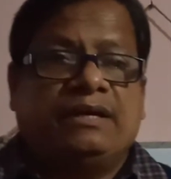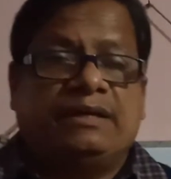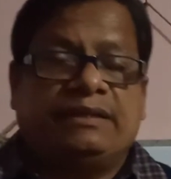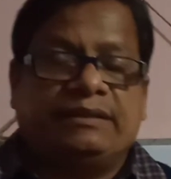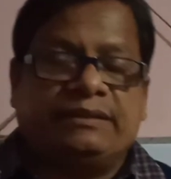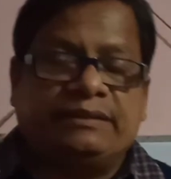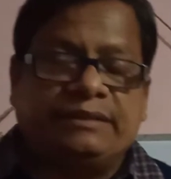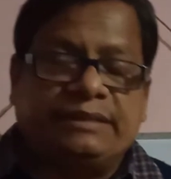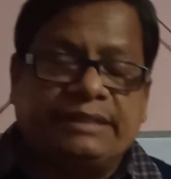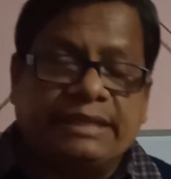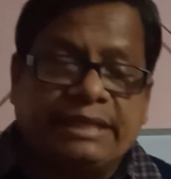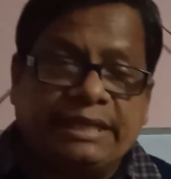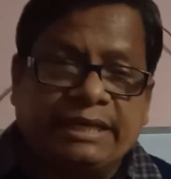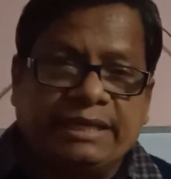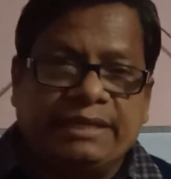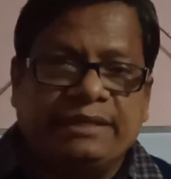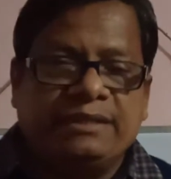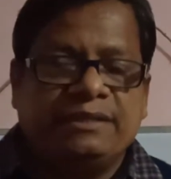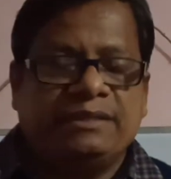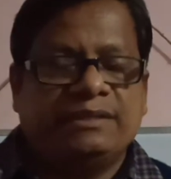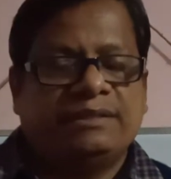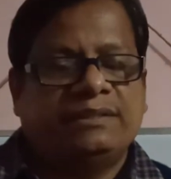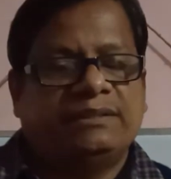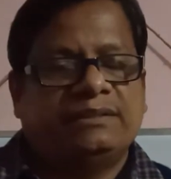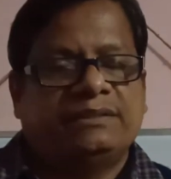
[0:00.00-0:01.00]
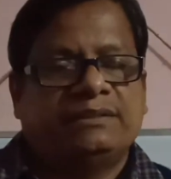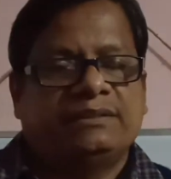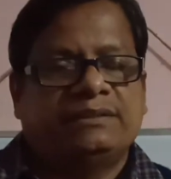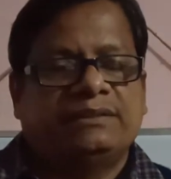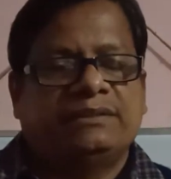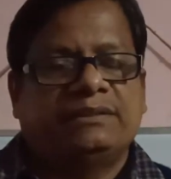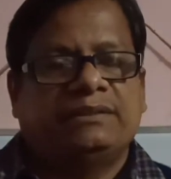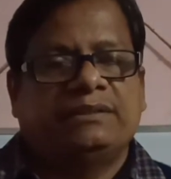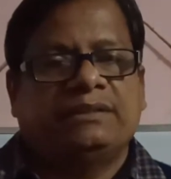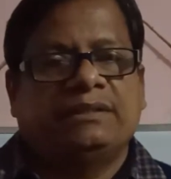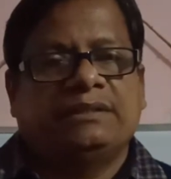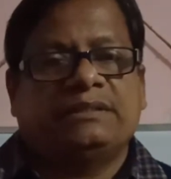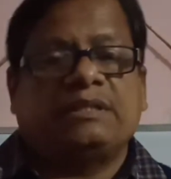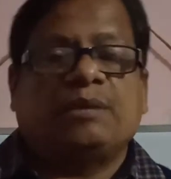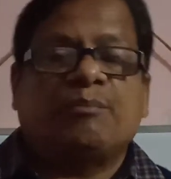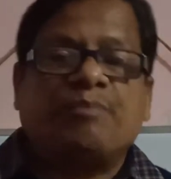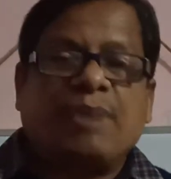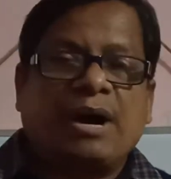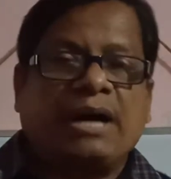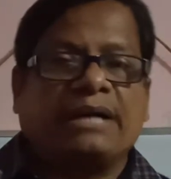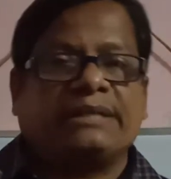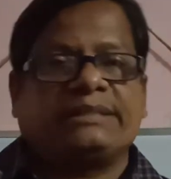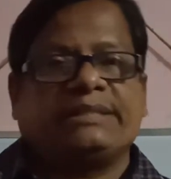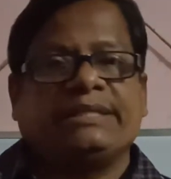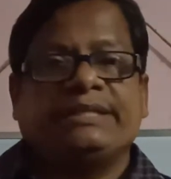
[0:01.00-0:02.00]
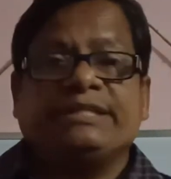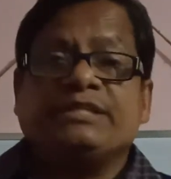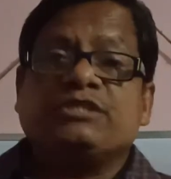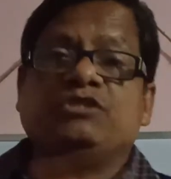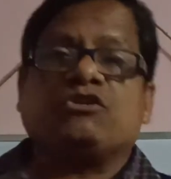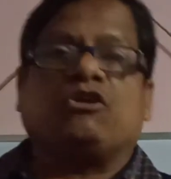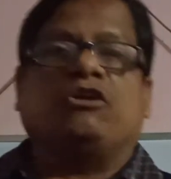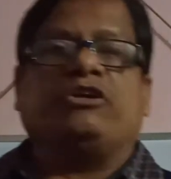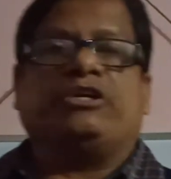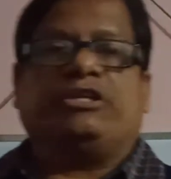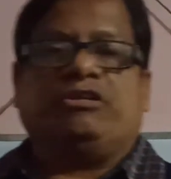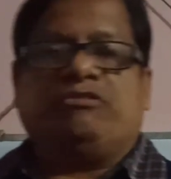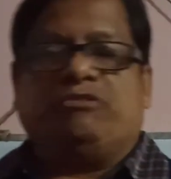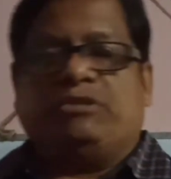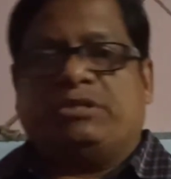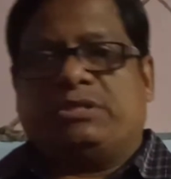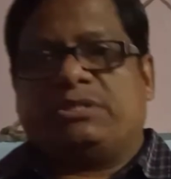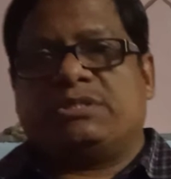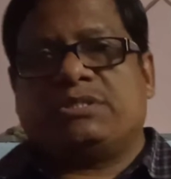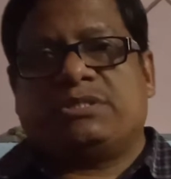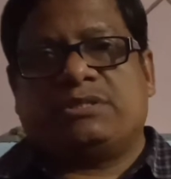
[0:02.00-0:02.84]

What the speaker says: then the function is continuous.